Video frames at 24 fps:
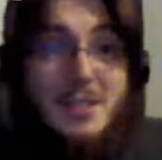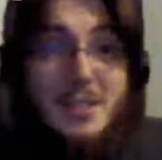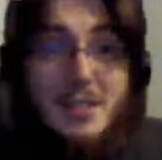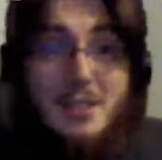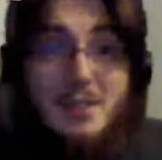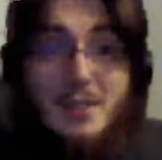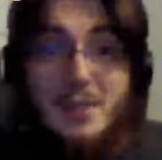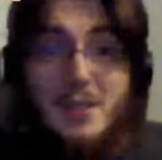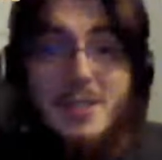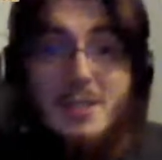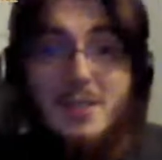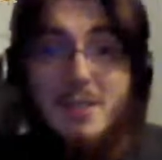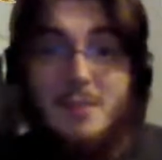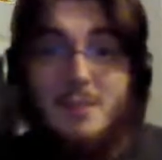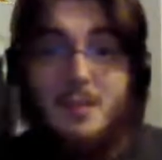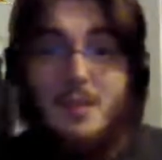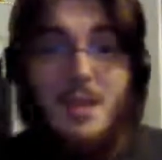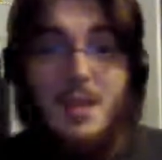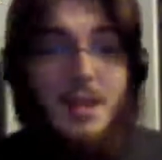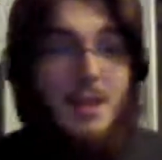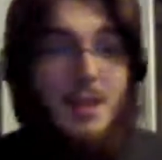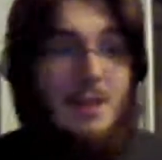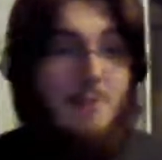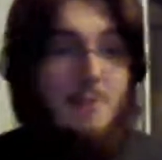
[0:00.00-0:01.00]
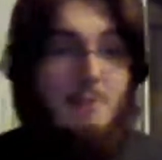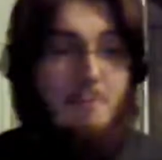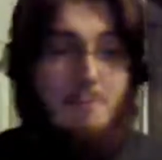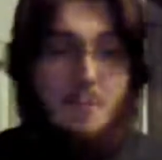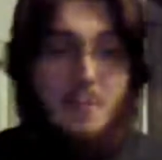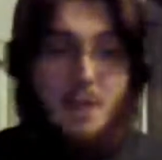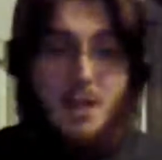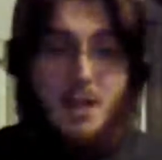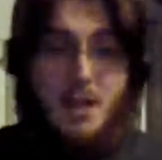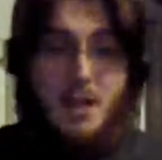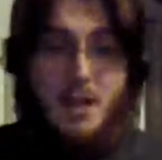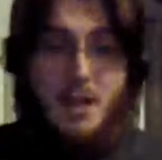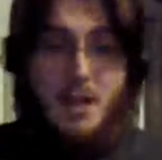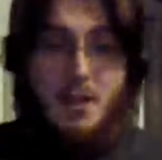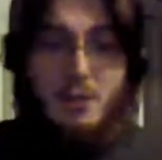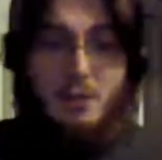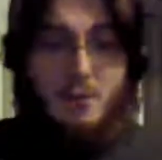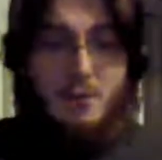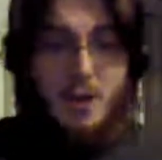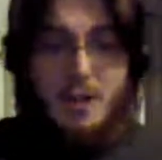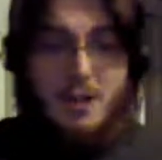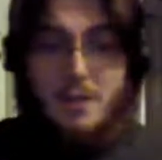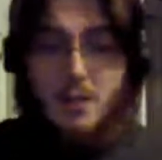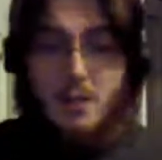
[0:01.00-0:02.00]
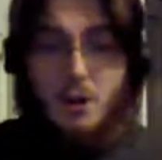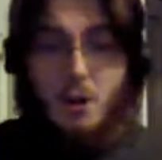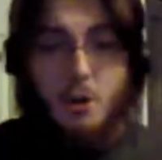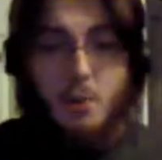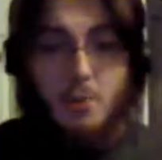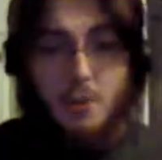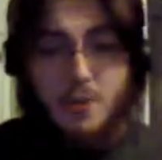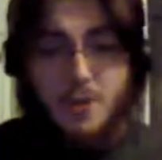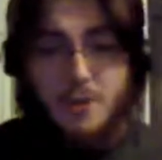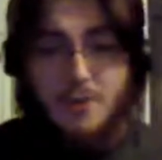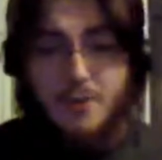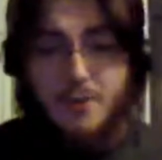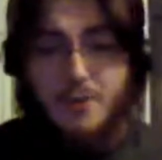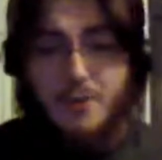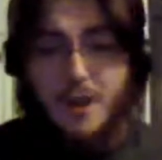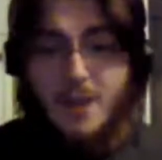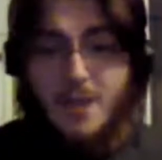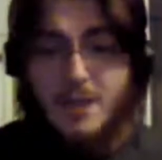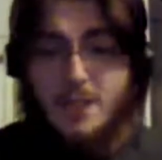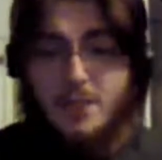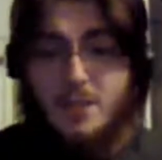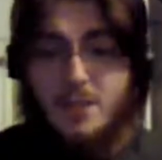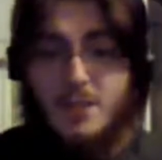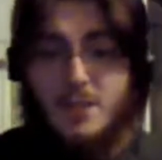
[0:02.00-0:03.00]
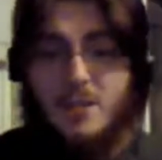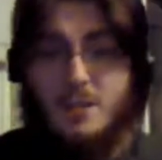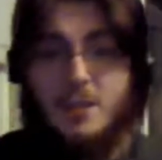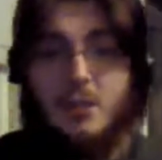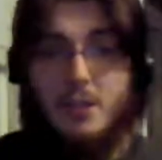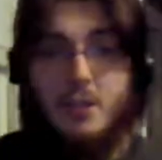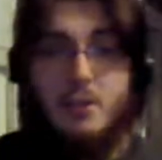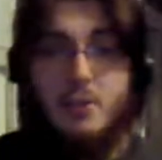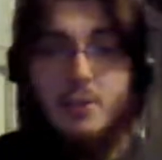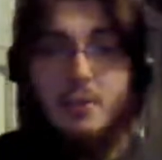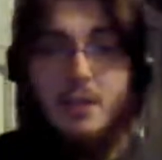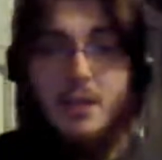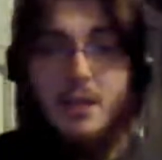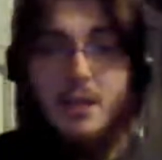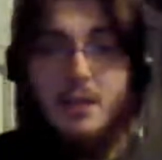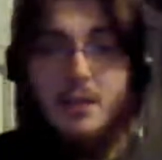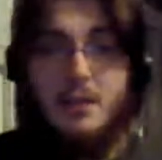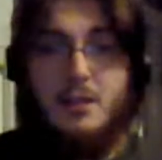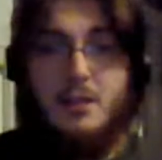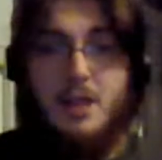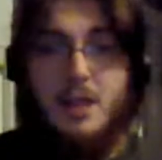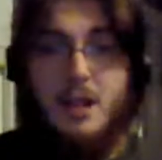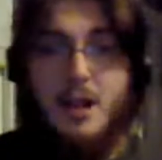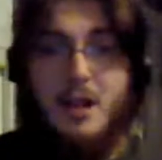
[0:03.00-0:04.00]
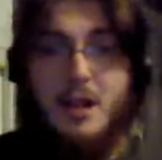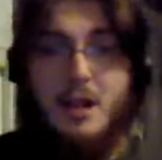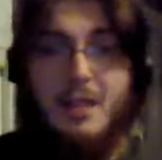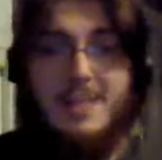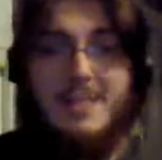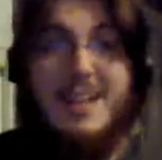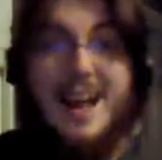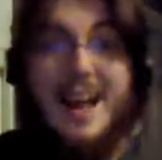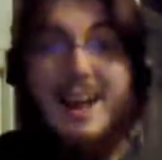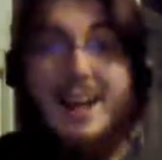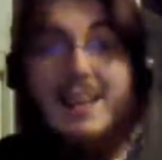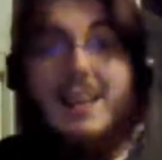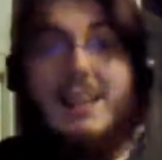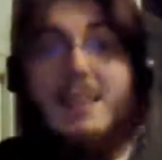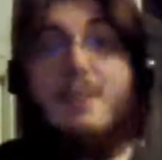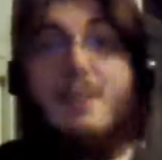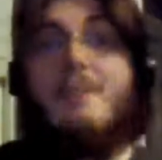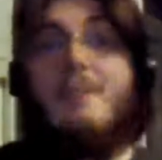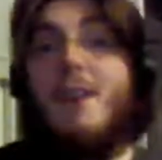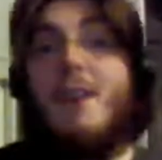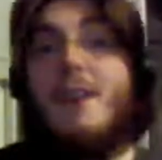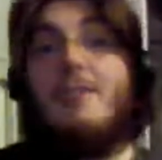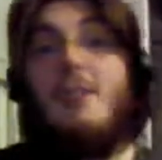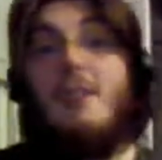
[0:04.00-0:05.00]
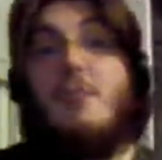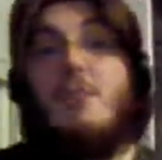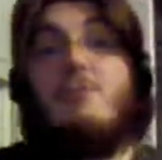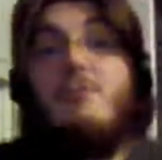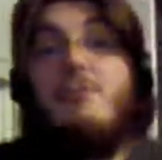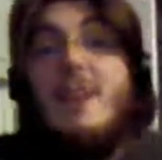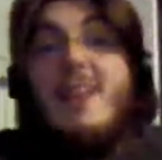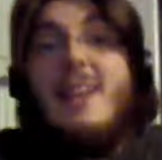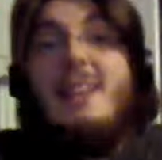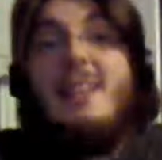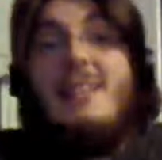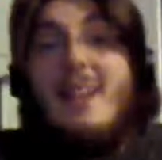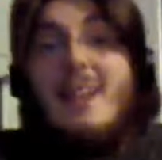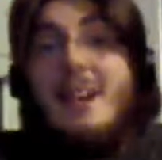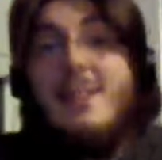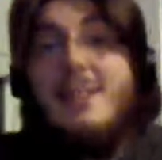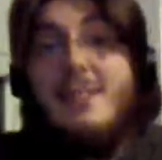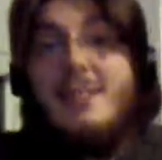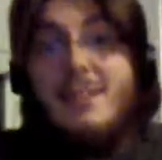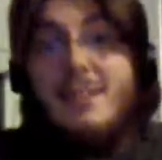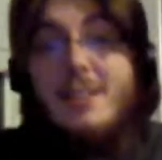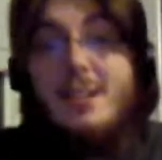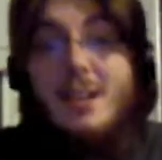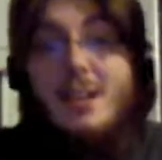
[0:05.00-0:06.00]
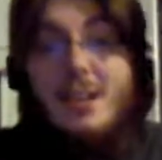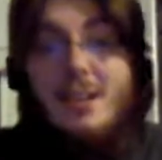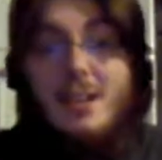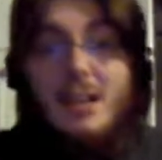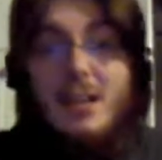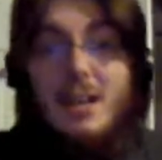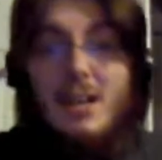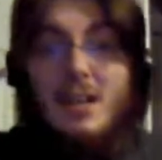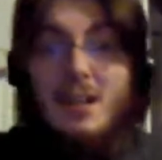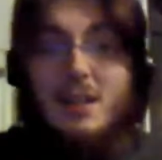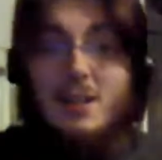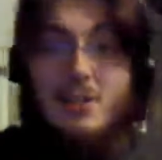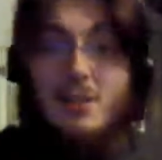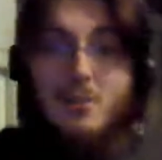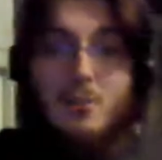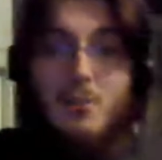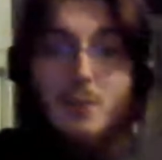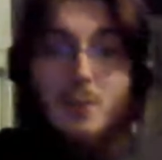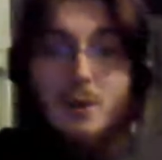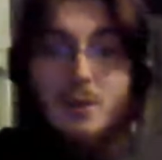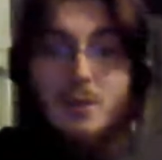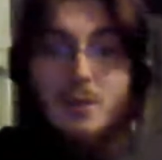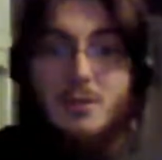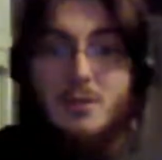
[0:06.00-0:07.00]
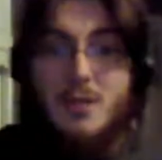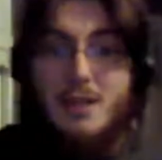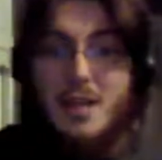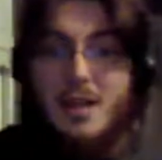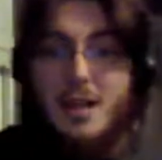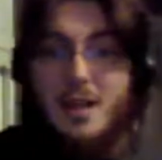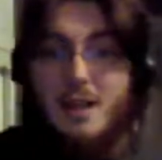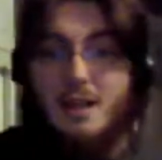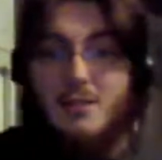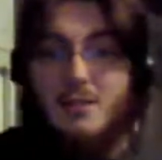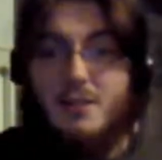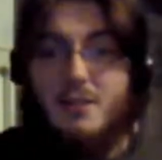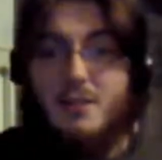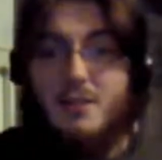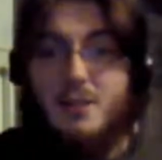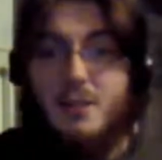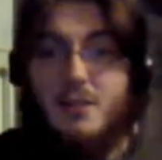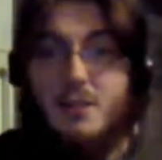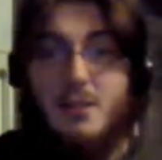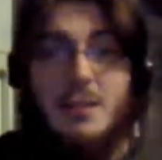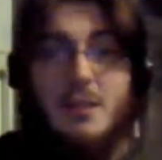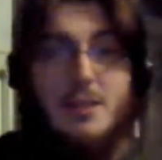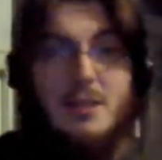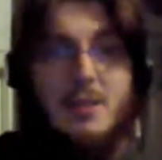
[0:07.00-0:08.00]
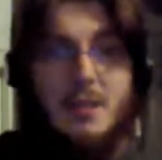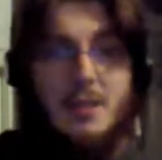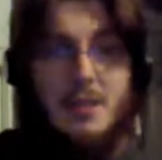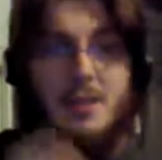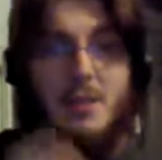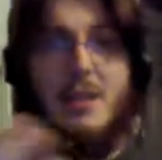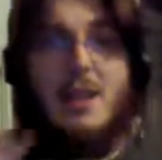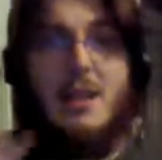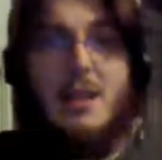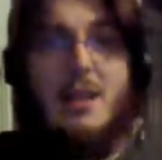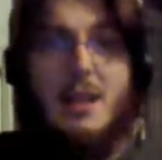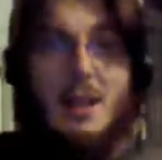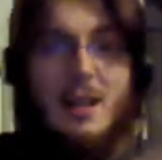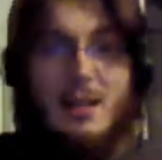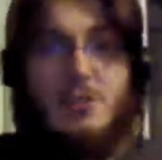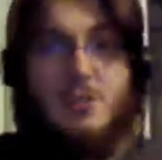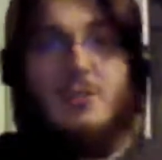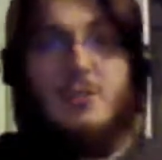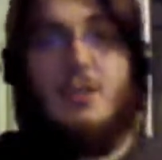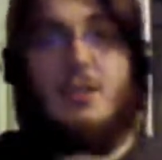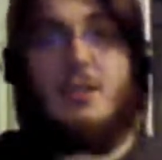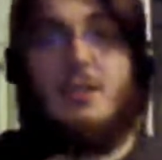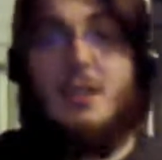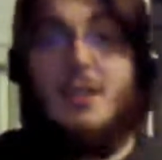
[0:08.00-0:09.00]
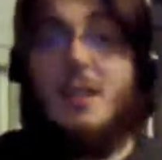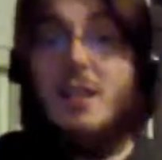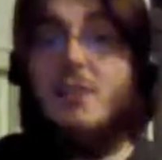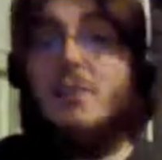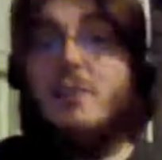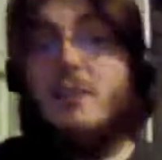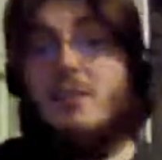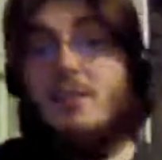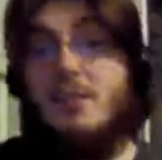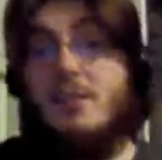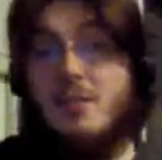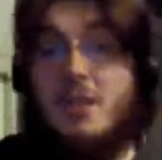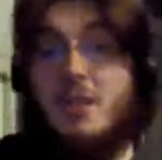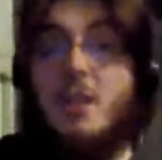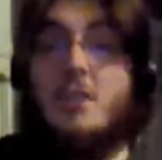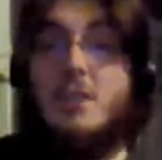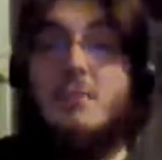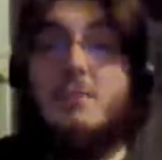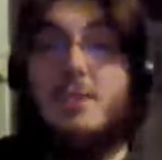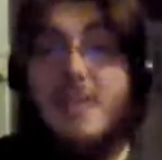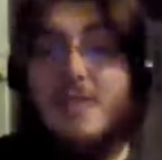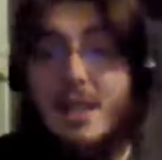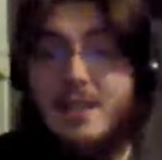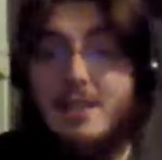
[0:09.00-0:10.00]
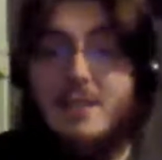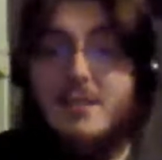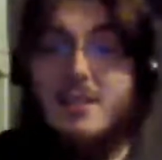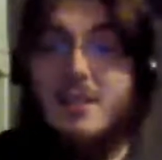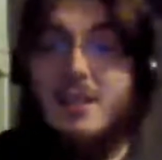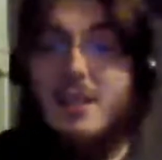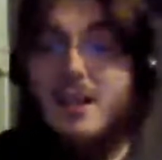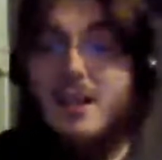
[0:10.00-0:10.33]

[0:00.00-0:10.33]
convince him. They created a whole bunch of advantages, including tagging the fact that the Red Death was there in the first place, like an extra extenuating circumstance.